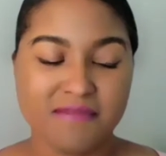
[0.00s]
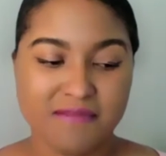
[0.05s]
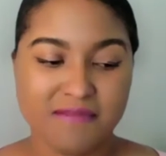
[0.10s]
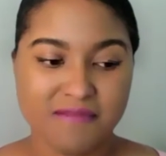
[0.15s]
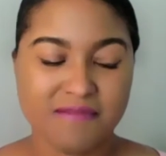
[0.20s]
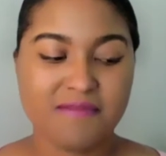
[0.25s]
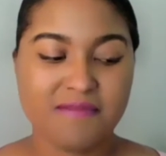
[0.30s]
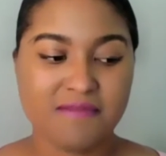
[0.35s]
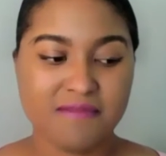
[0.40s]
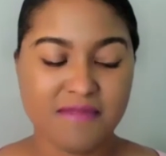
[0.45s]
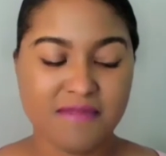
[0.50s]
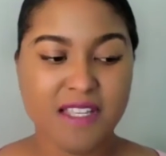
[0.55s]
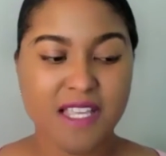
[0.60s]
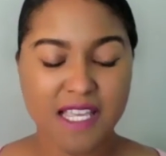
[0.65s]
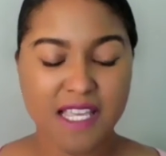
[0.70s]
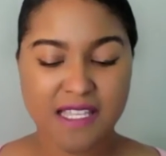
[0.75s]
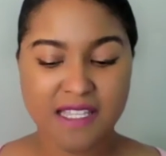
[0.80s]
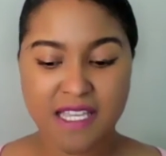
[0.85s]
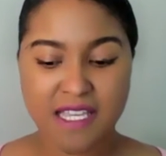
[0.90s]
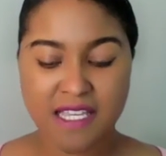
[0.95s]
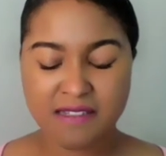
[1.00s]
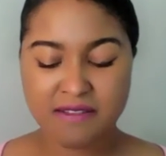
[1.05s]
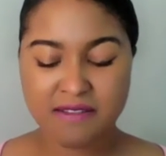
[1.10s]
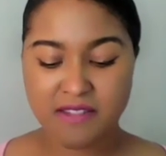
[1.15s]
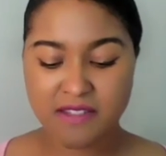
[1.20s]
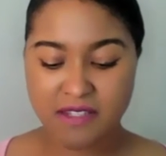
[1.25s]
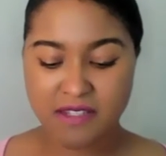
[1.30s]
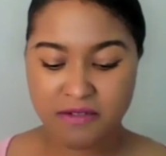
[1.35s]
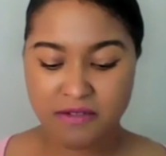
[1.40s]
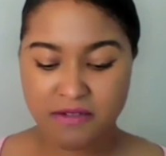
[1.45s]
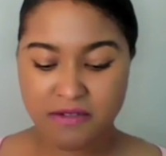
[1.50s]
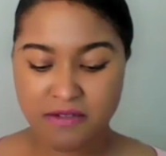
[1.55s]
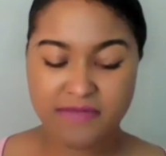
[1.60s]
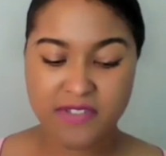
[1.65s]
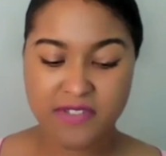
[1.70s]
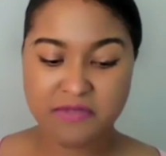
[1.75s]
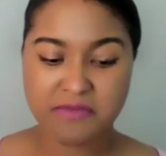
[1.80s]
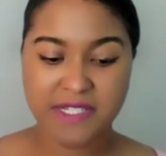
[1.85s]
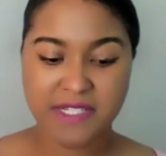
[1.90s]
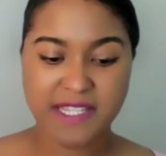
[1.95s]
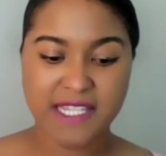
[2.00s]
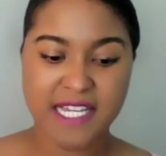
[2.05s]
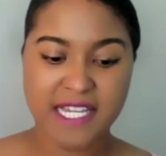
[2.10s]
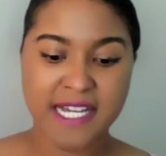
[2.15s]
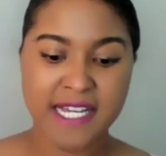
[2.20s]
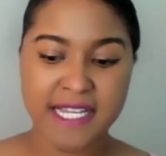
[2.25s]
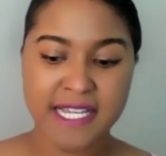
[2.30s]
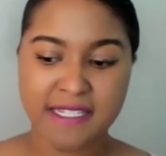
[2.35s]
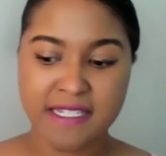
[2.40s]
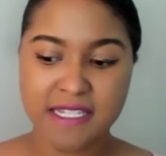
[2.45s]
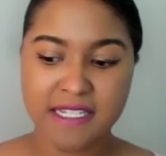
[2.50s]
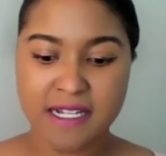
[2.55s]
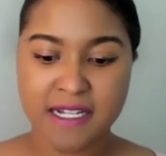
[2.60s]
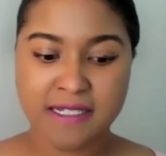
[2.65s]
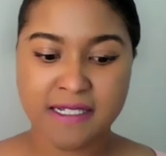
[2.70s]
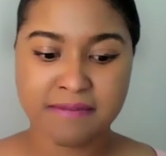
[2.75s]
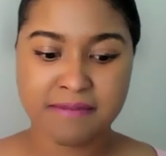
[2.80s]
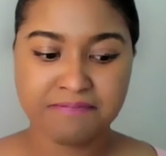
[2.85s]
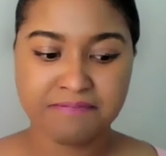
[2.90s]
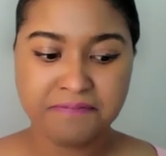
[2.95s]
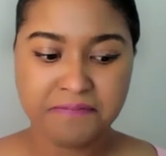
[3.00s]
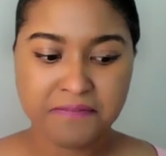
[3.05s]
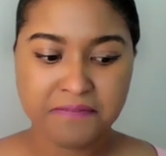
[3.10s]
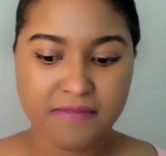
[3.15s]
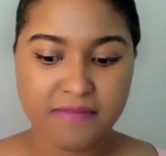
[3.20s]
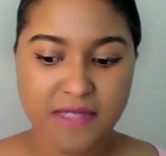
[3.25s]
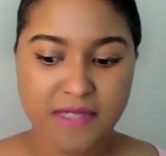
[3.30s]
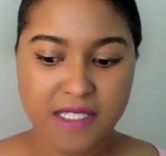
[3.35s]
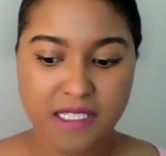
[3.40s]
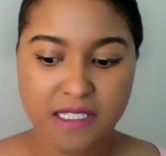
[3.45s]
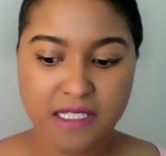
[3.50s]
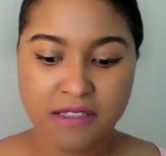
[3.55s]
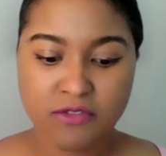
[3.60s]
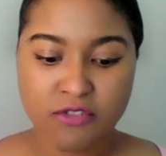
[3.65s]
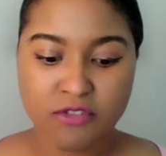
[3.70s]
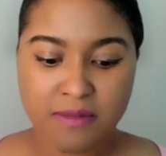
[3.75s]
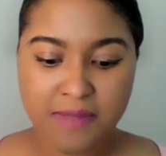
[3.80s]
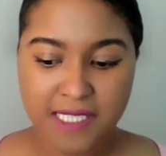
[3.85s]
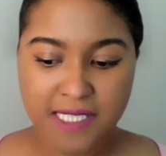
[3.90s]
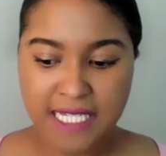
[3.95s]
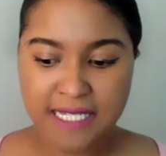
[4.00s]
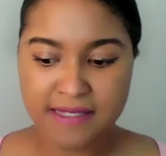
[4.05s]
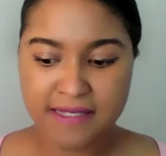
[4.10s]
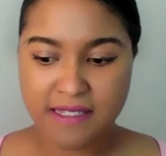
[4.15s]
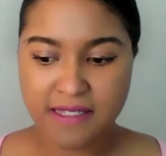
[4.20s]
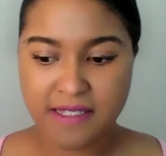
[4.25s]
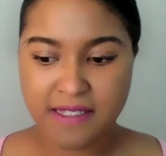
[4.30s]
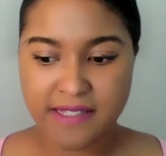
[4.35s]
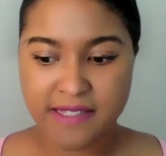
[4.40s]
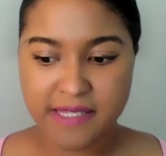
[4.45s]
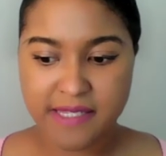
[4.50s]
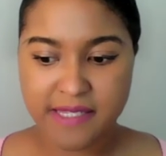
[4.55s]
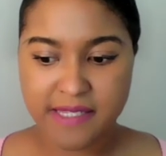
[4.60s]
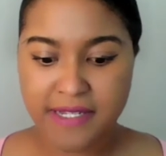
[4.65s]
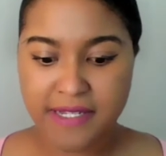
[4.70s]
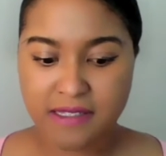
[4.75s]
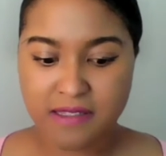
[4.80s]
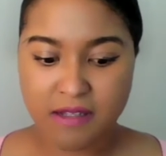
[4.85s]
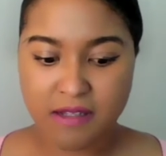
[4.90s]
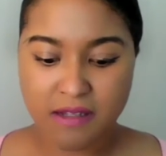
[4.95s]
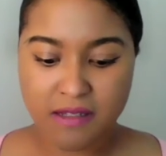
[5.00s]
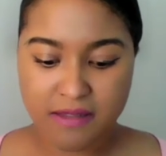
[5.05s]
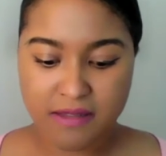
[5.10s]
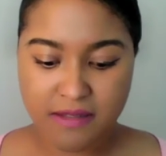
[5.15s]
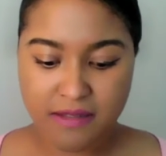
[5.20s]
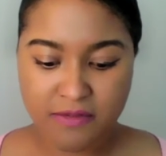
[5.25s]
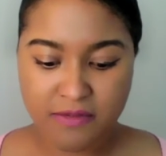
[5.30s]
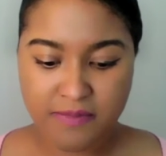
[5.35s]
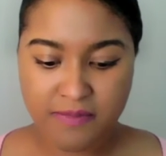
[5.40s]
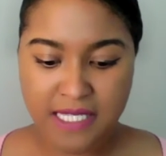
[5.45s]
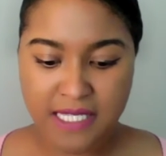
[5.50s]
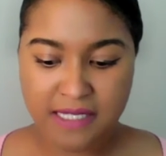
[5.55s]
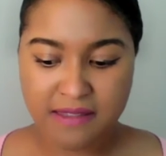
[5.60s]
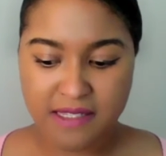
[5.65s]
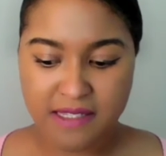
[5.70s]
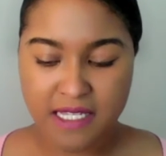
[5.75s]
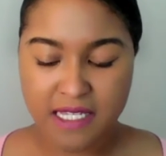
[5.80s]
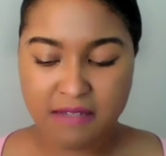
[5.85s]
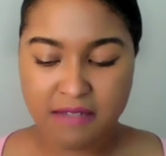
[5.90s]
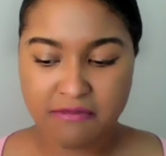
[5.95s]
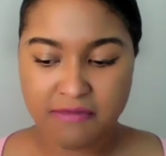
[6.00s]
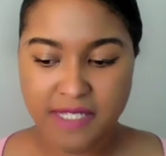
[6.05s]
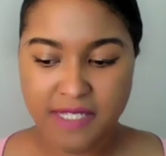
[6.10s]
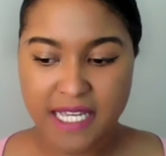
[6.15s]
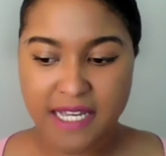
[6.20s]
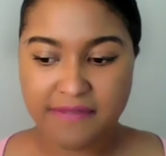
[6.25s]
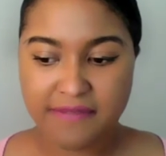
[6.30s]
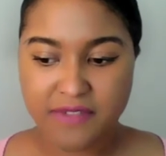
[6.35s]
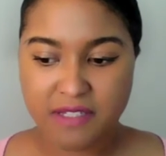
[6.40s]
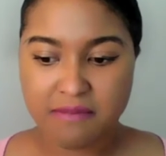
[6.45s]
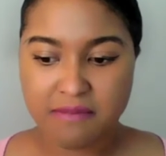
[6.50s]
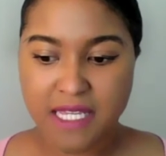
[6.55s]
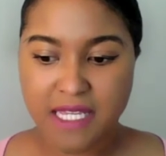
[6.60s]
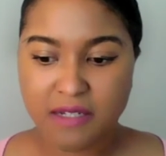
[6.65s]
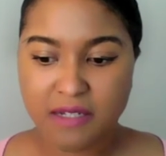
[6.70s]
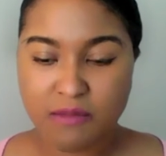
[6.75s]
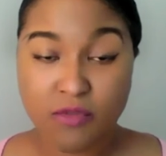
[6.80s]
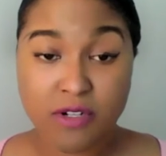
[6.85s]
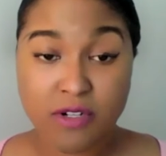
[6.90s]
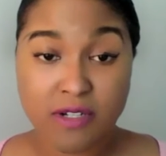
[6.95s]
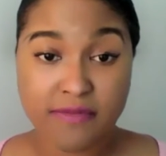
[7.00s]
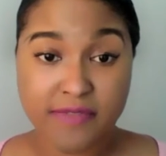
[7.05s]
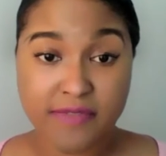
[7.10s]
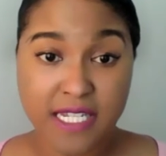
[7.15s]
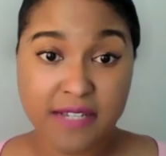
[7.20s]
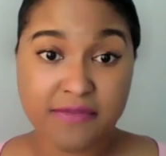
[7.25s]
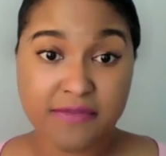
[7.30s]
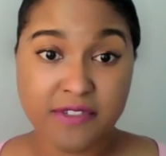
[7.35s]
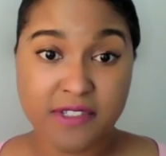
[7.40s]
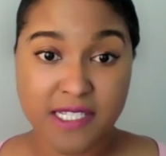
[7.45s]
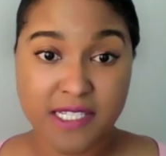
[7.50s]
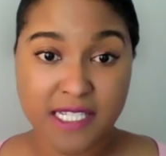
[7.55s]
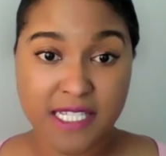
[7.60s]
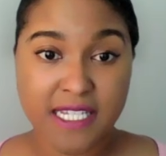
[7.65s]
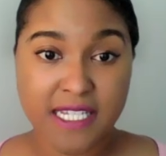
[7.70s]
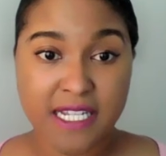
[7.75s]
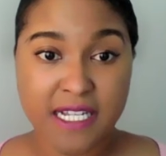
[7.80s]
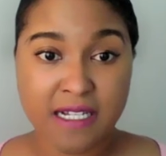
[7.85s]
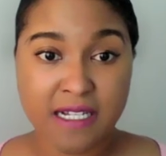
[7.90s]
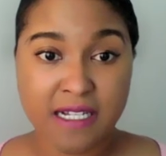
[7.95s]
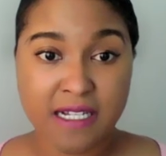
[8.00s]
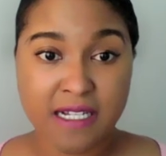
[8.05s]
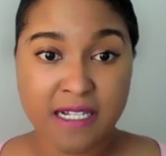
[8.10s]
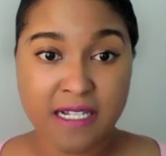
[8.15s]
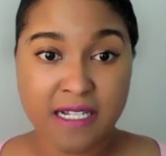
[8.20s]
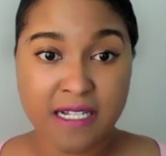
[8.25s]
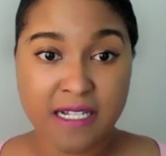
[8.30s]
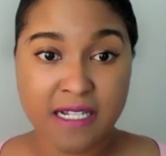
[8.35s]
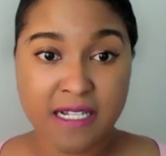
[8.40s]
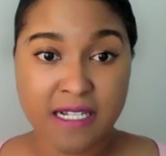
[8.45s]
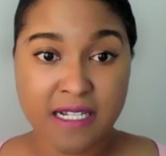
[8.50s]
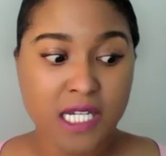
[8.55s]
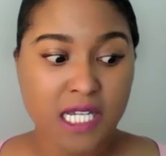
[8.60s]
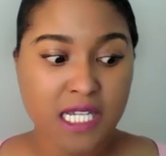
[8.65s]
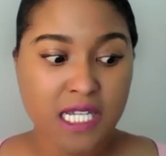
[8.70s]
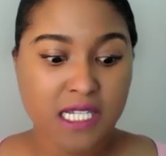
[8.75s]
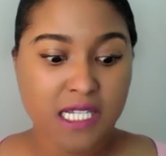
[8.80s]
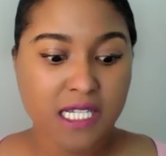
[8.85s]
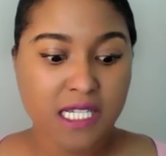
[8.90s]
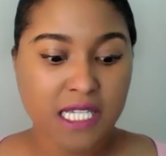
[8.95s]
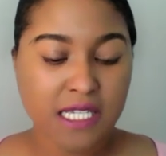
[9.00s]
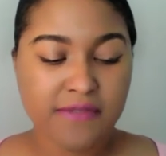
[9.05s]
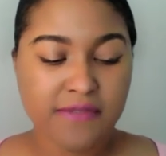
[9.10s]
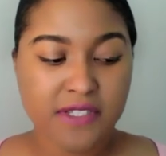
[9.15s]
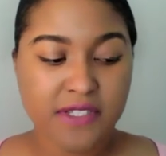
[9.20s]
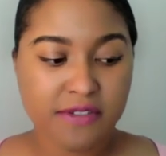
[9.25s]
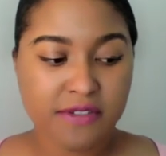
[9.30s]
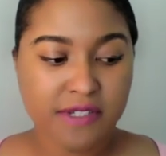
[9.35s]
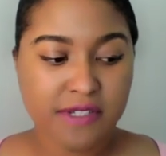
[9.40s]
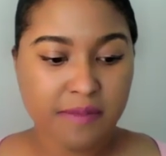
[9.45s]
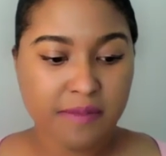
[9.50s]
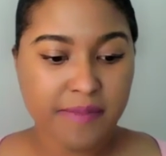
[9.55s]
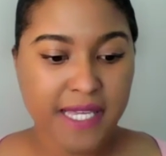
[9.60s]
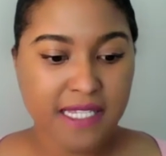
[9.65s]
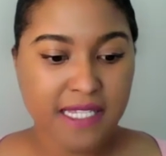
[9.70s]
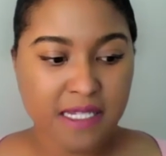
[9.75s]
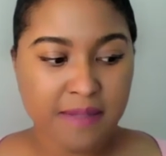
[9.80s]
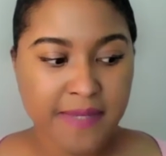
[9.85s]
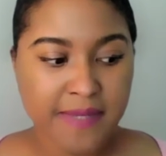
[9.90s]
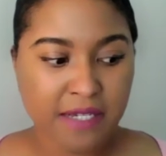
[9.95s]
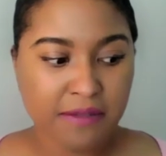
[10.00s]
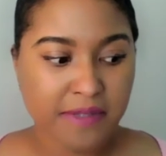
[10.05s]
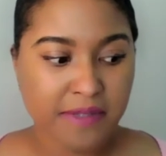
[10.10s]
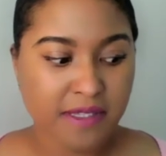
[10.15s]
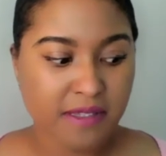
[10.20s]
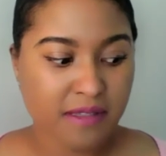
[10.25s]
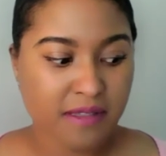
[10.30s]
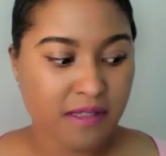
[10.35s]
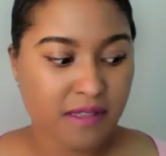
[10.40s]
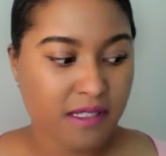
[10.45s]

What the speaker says: Mhm. And so even with that, normalizing the experience also means that we have to make more of an effort to get out. So even during the pandemic with